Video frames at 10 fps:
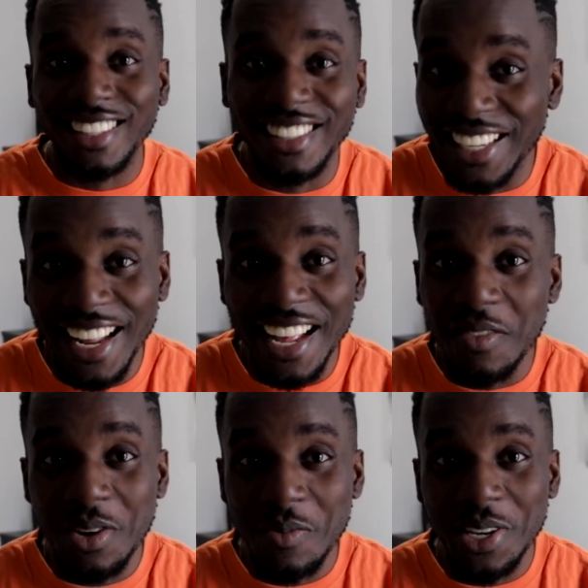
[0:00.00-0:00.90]
Today
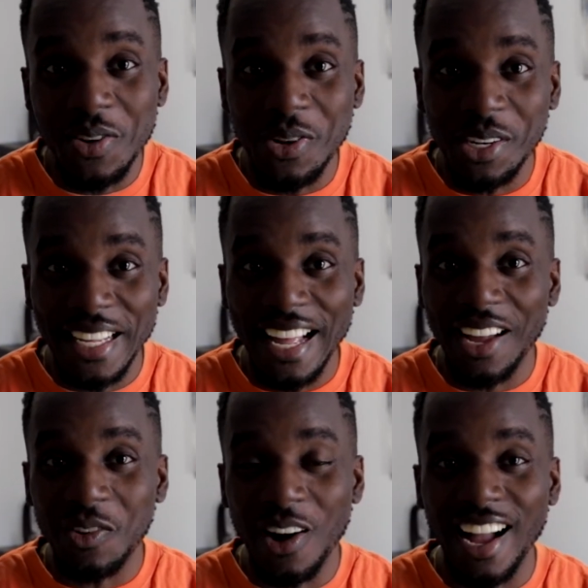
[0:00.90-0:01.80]
I'm gonna be doing a
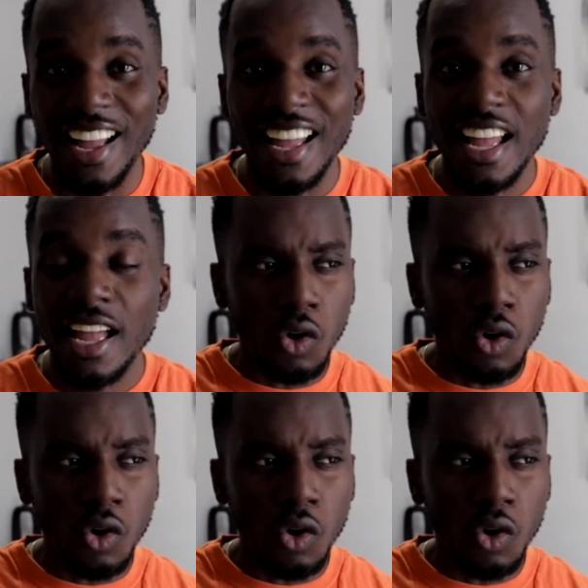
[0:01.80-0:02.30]
DIY.